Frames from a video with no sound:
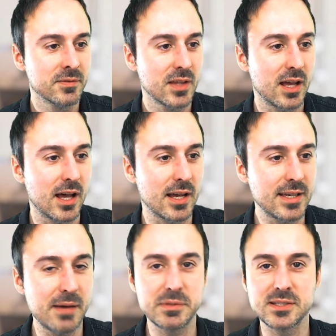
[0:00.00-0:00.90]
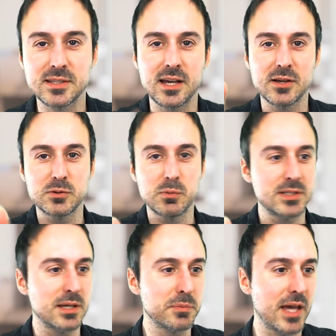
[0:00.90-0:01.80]
Uh, Gabby's in the house.
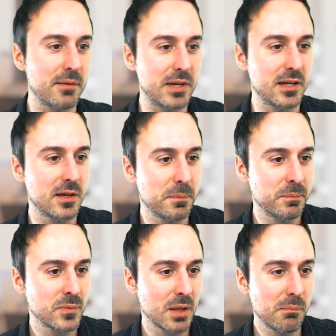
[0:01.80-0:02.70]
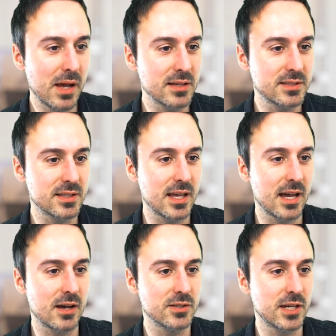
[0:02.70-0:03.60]
What's up, Gabby? Maya's in the
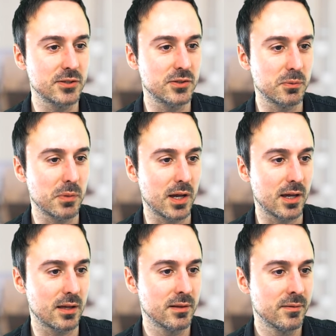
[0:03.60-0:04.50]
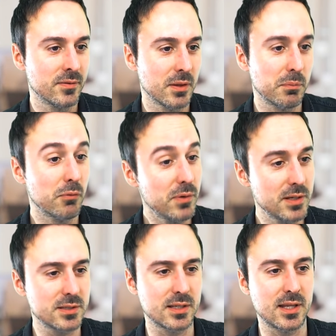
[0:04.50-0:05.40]
house. How you doing, Maya?
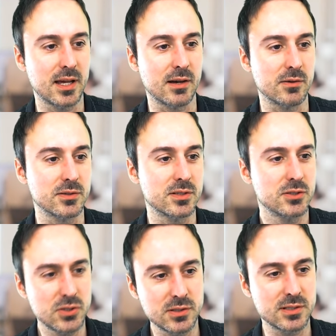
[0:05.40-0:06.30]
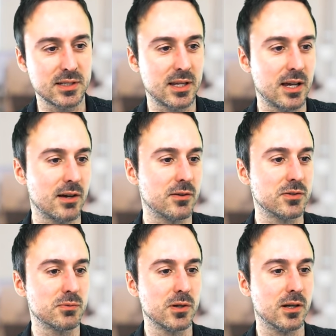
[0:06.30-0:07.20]
Maria's in the house. Judy's in the
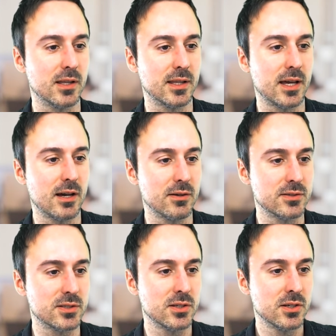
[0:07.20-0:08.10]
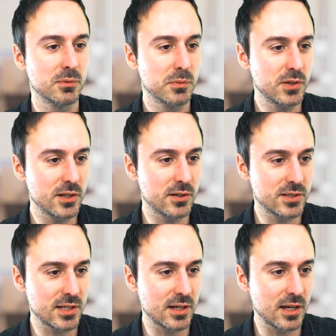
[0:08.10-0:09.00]
house. We're all in the house. Manira's
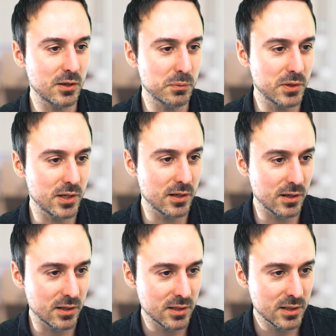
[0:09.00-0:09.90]
here. Hello, Manira.